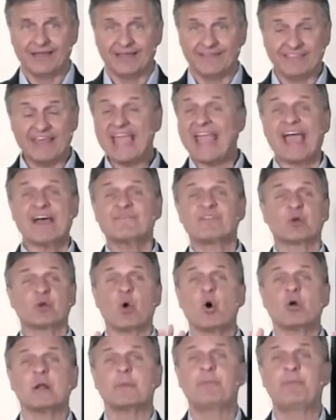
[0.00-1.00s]
They have their
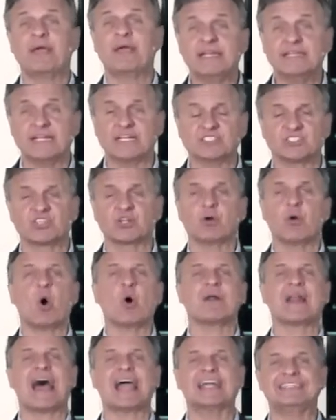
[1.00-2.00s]
own opinions, their
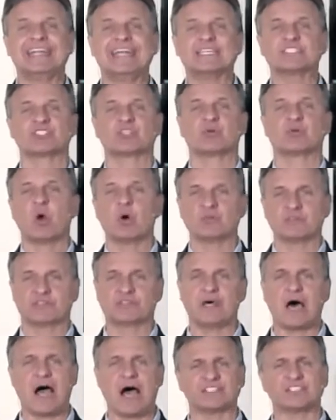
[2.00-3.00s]
own ideas, their own
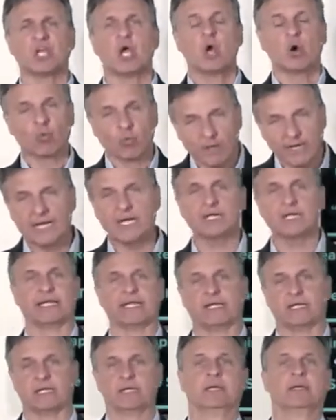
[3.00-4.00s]
thoughts. Really?
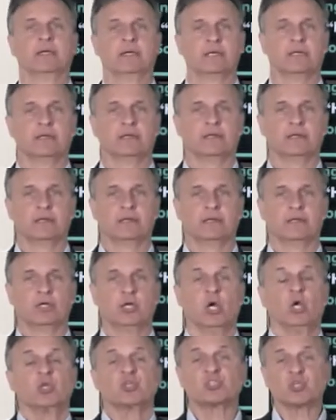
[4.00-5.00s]

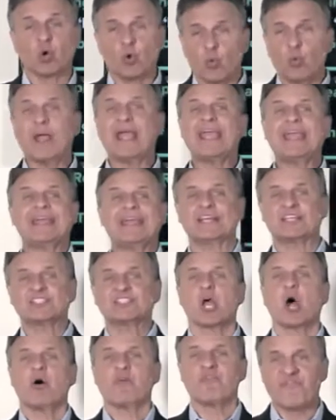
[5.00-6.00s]
So we, as
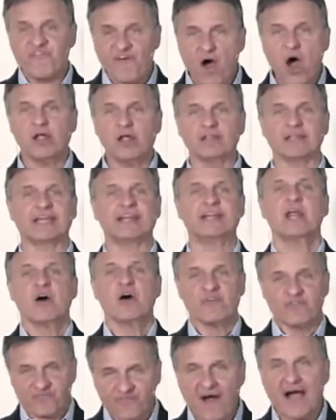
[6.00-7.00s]
fallen,
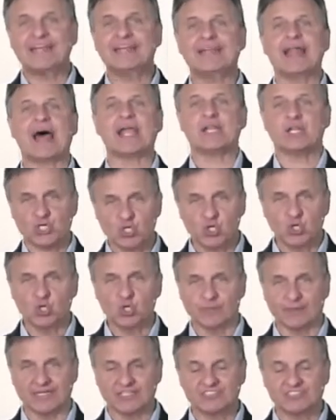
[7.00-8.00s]
finite
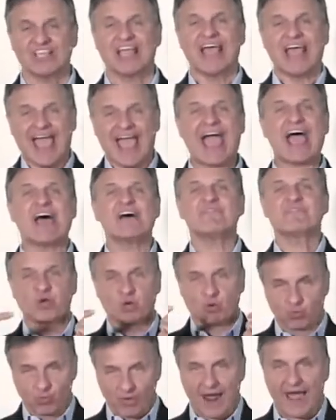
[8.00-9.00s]
humans, have the
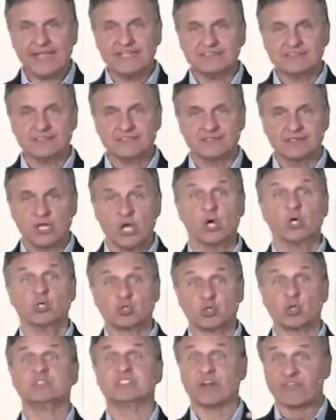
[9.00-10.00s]
right
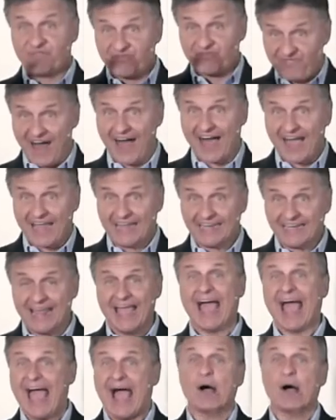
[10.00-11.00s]
to define
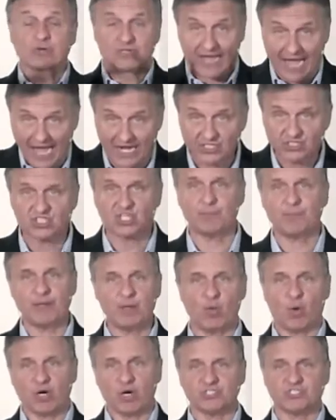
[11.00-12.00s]
how God should be
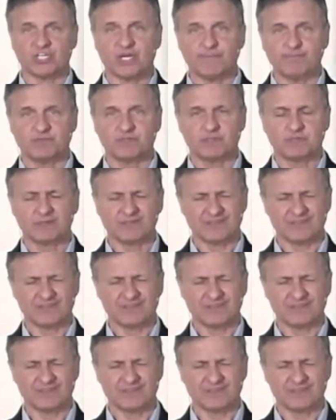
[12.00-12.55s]
worshiped?